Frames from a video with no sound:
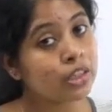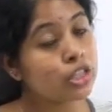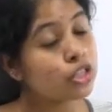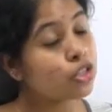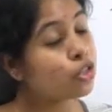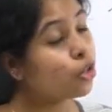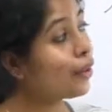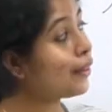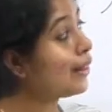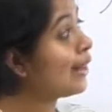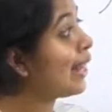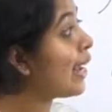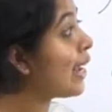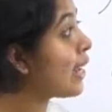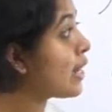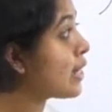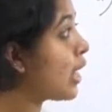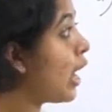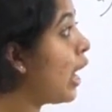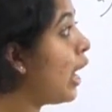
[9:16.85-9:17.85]
So,
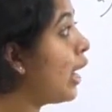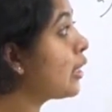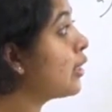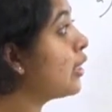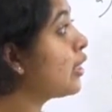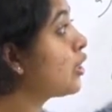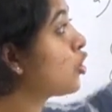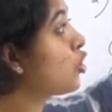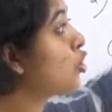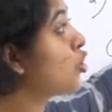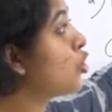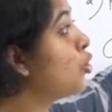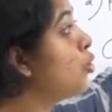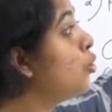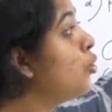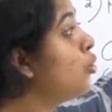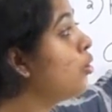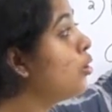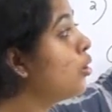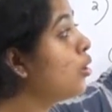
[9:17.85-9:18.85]
these are the
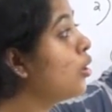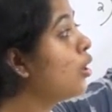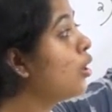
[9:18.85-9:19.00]
two